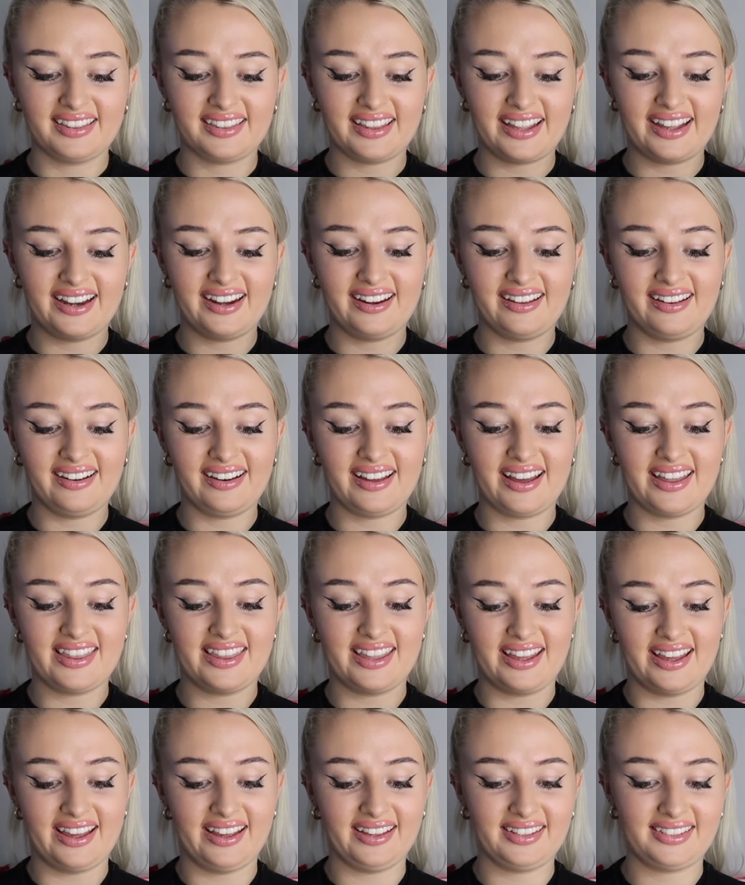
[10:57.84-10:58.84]
They look like
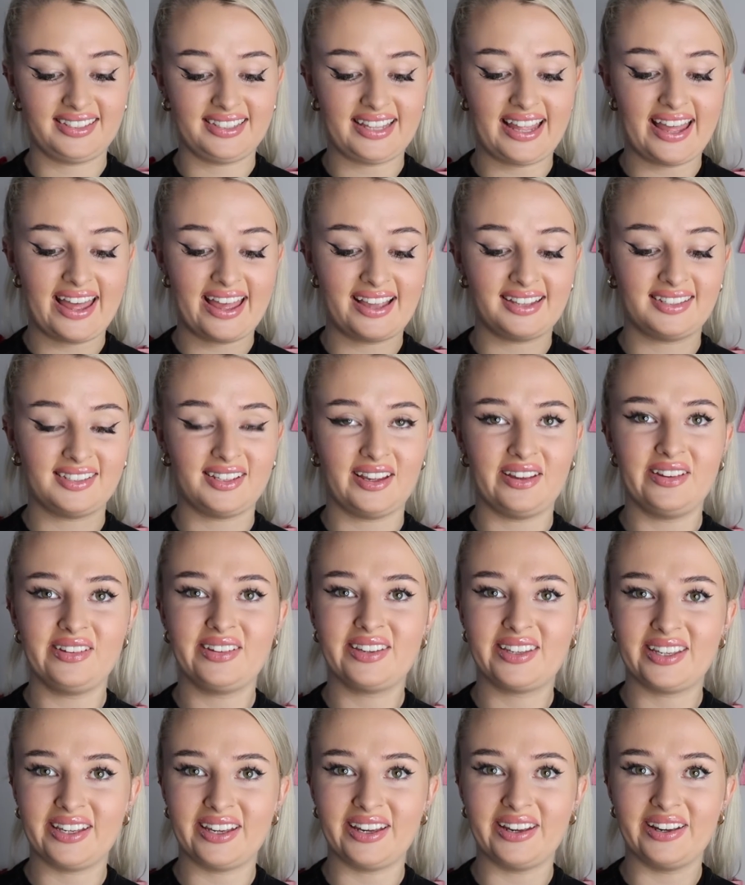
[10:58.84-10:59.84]
this. They're so
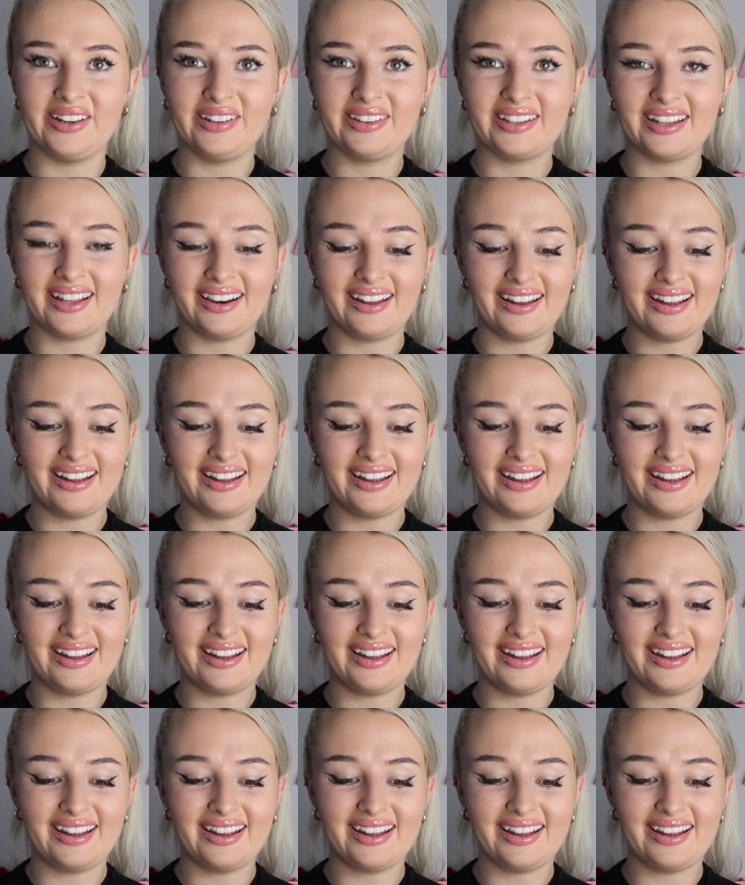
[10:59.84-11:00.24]
cute. They're